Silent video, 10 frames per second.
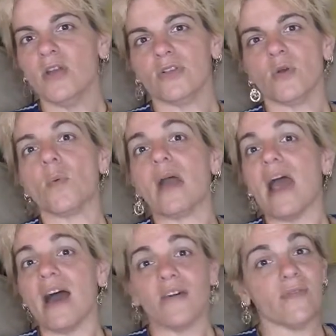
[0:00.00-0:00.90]
So
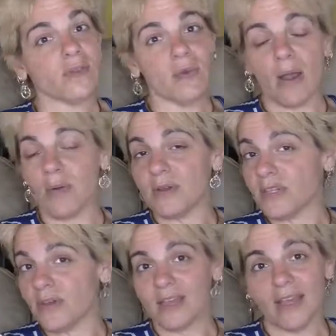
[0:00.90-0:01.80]
wherever you are with
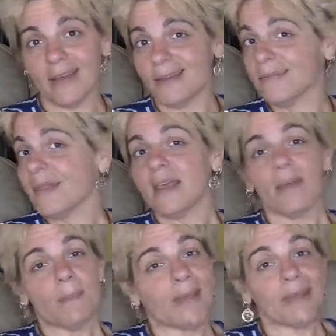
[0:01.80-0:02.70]
your kid,
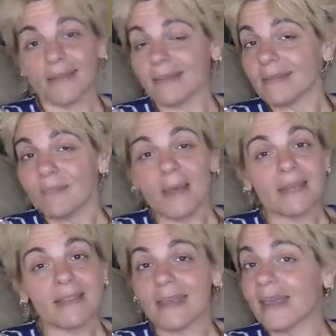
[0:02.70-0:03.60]
pick
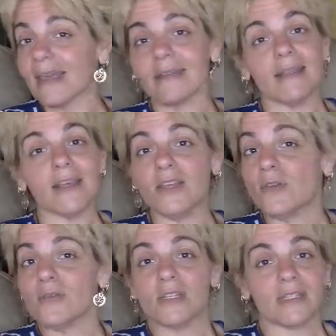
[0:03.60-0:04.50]
the kid that
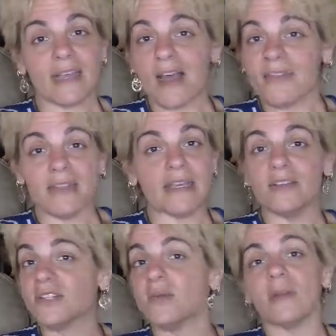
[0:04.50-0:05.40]
you just get the
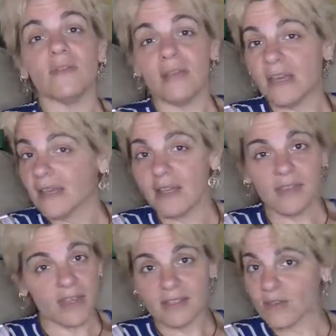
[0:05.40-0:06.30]
intuitive hit
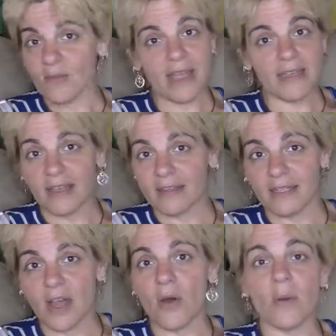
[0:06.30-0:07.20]
that's the right kid to
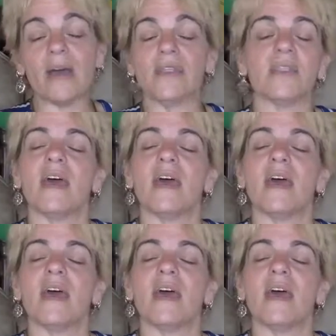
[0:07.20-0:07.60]
go with.